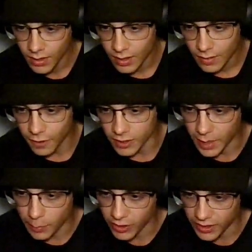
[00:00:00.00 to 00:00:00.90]
Fuck
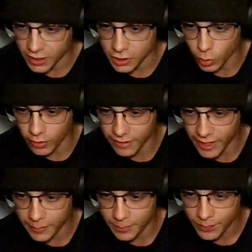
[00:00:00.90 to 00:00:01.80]
that predicting a short
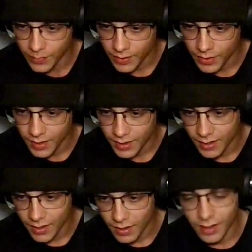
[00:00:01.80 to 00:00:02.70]
fight.
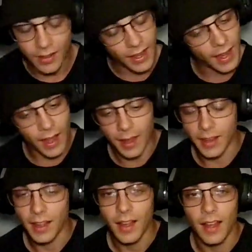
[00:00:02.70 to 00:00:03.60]
Yeah, hey.
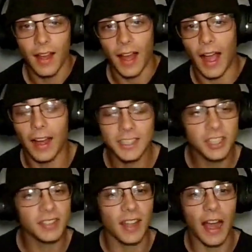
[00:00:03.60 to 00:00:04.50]
I
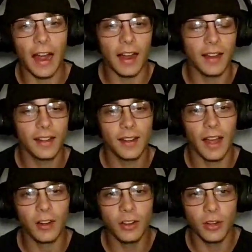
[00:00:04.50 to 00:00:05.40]

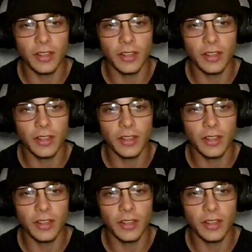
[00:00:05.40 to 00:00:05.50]
don't know.